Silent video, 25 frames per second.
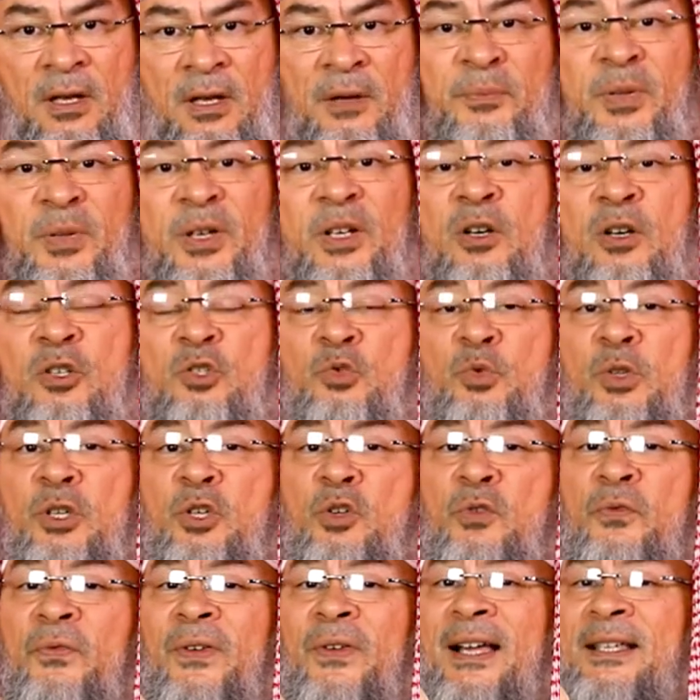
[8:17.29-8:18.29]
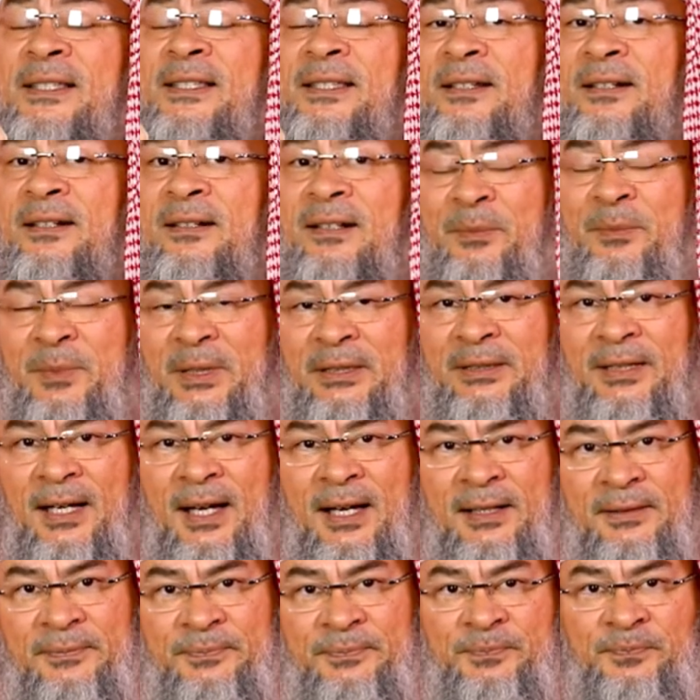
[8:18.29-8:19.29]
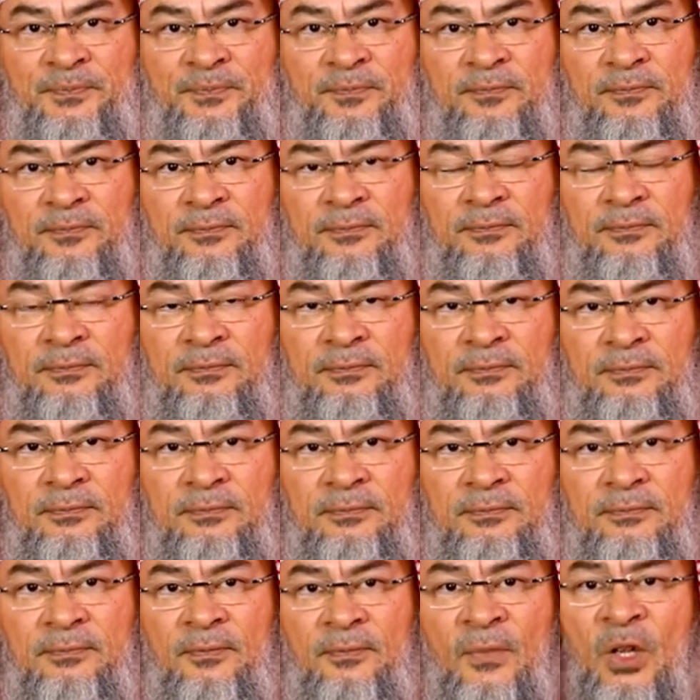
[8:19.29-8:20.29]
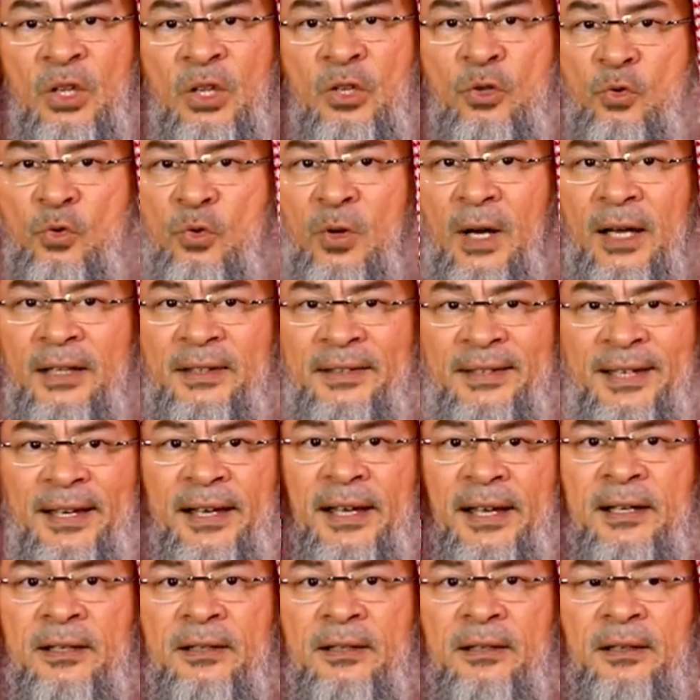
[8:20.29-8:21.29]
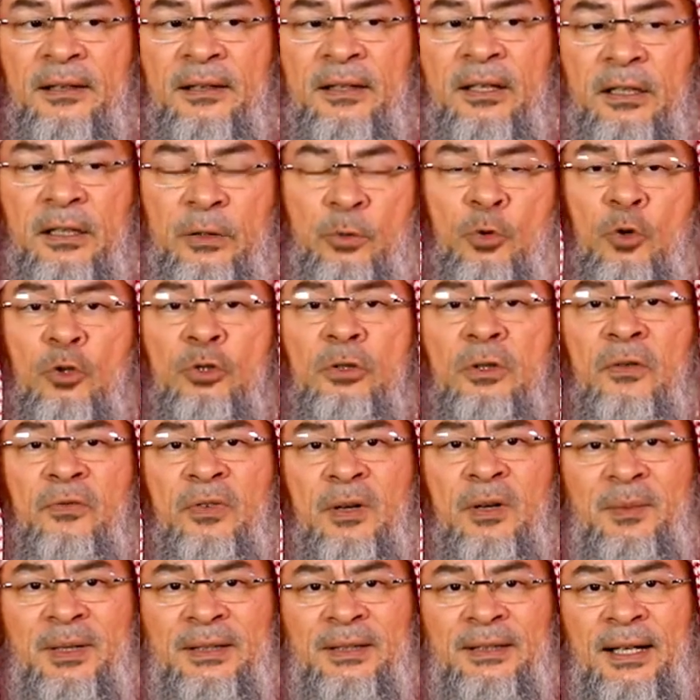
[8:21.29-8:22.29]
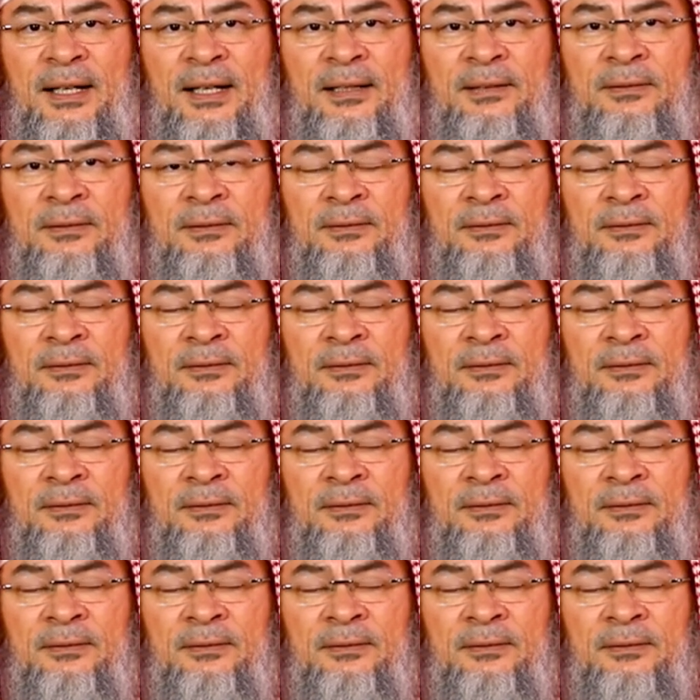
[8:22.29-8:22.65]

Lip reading: Because when you fast in Ramadan, you attain the reward of Ramadan.